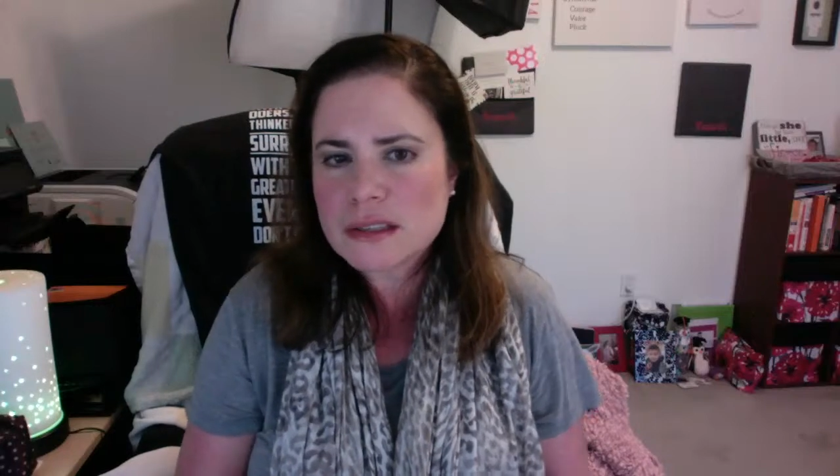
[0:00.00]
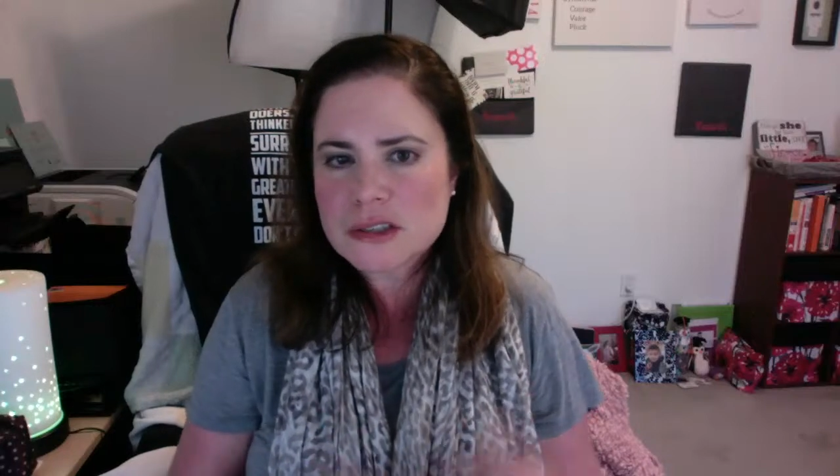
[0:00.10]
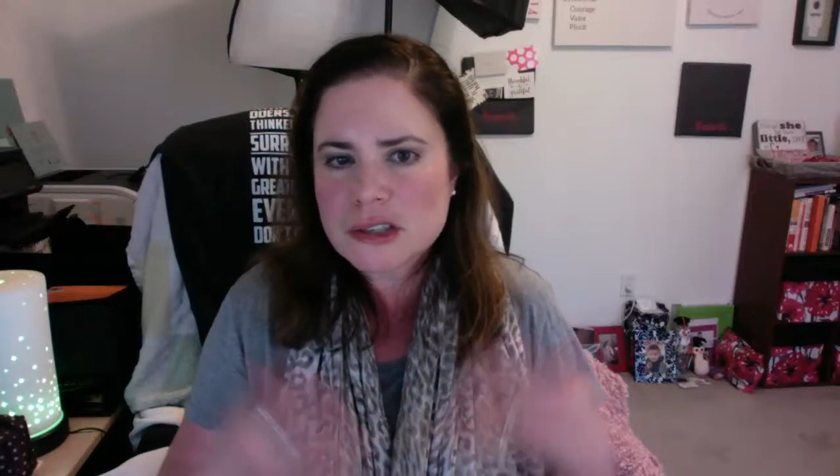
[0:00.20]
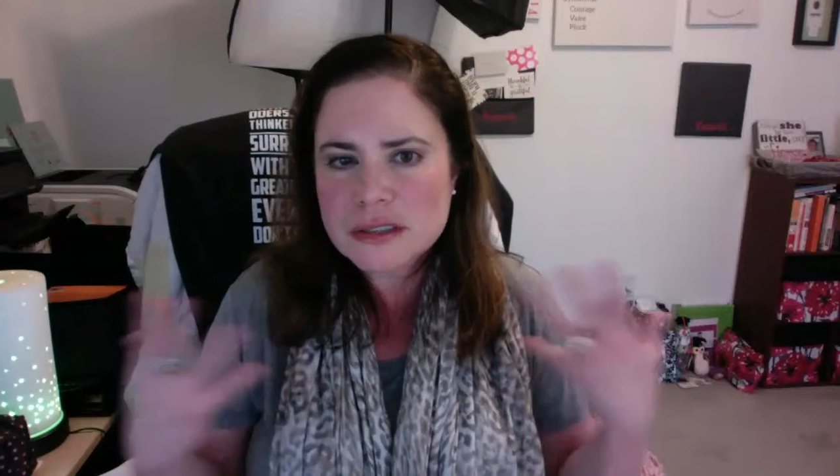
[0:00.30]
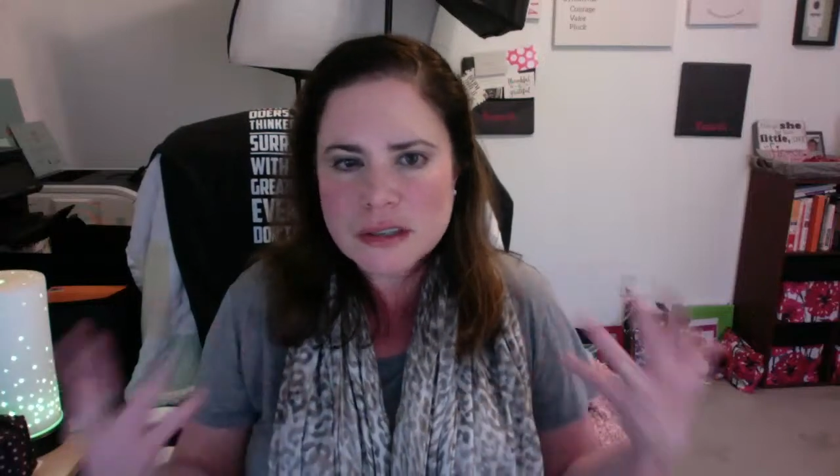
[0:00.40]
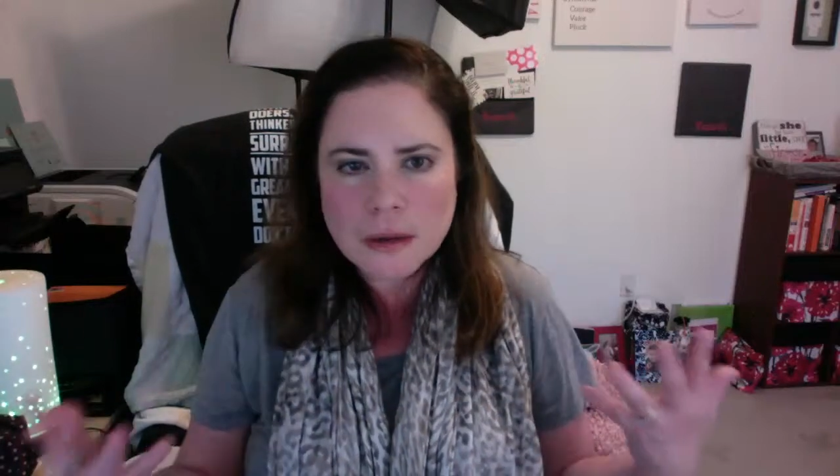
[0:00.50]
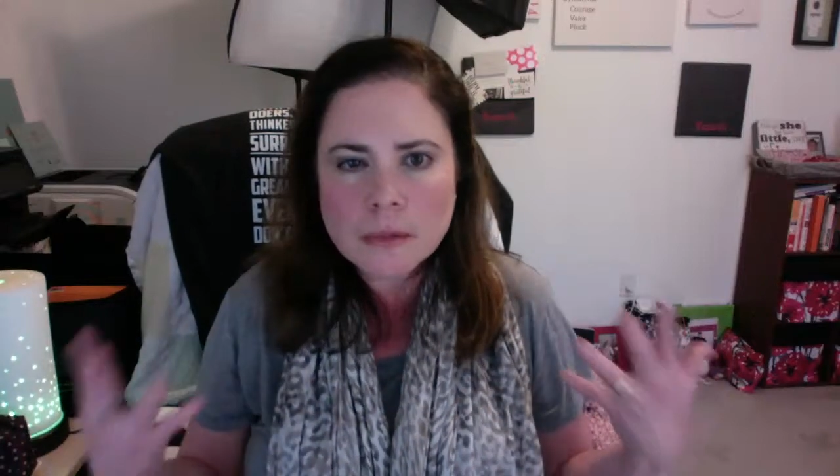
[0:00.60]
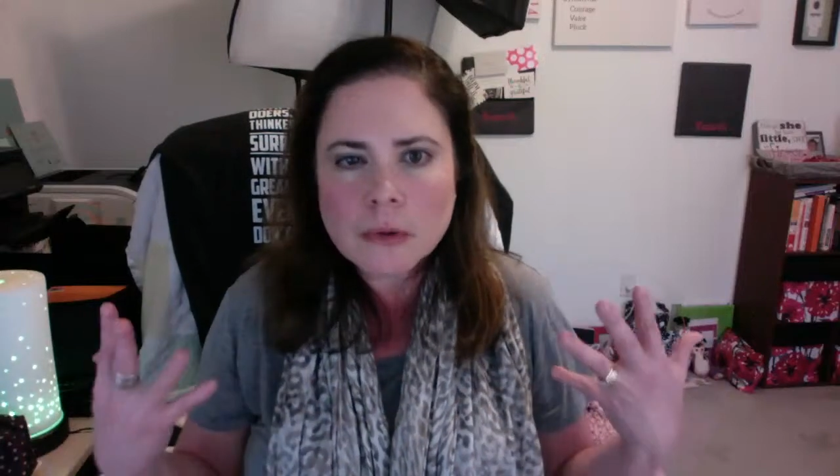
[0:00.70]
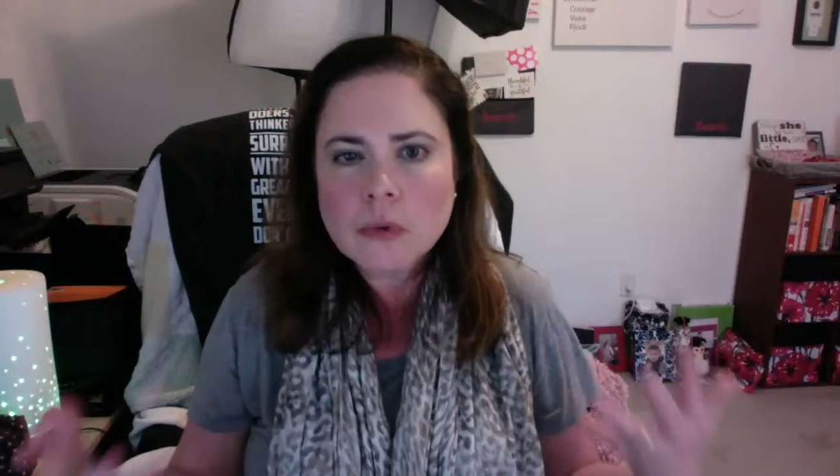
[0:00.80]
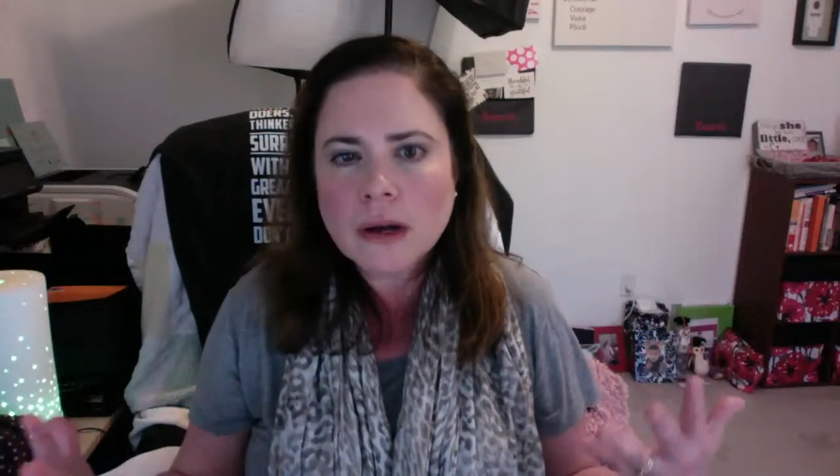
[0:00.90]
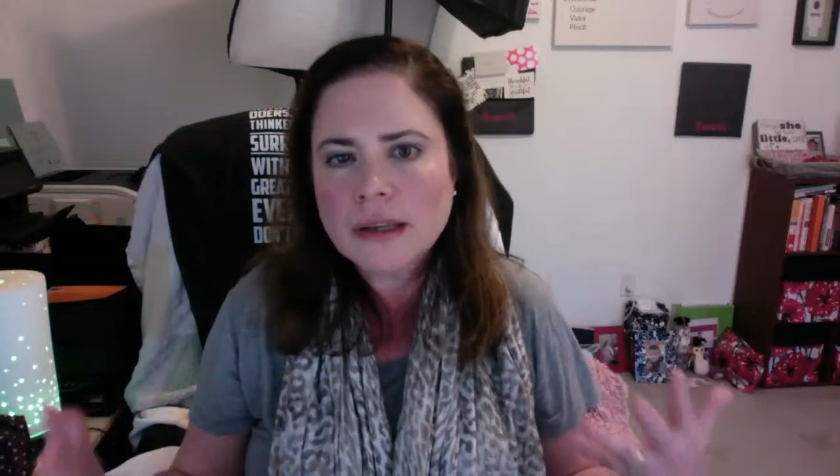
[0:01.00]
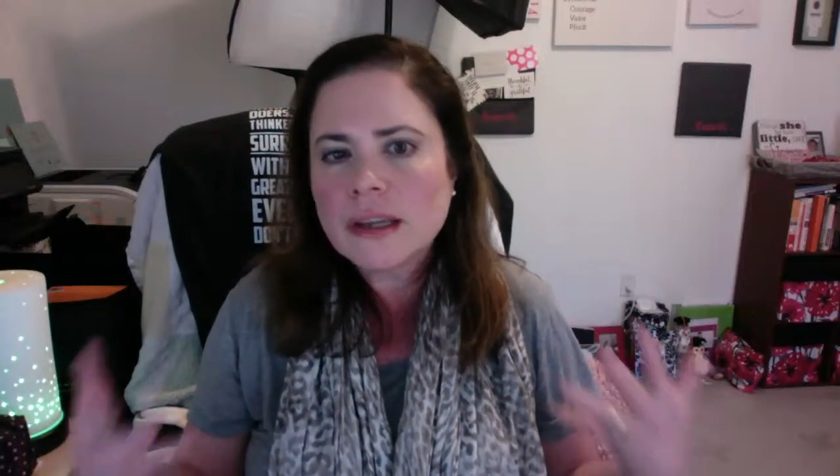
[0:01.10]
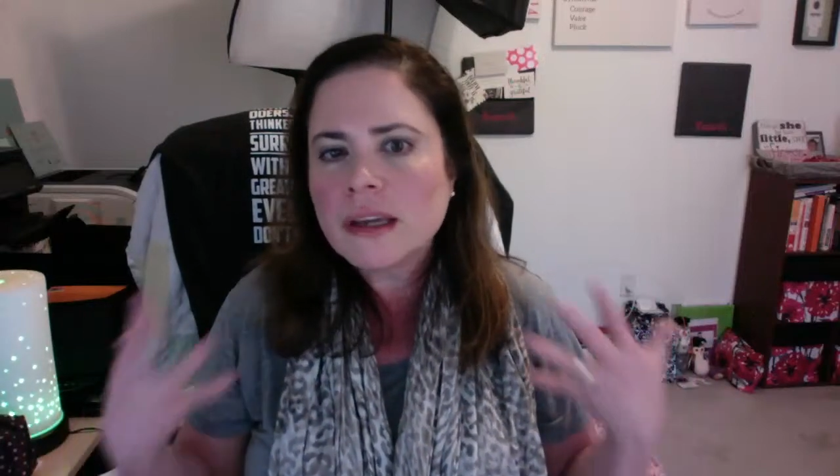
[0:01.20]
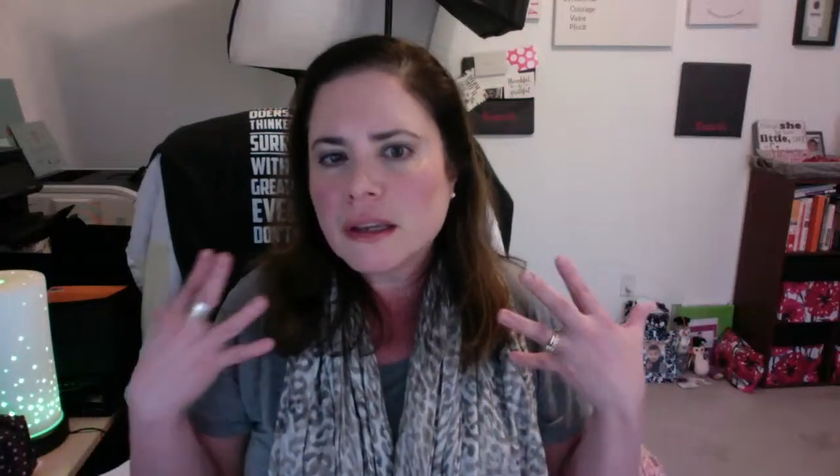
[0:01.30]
and she's the #1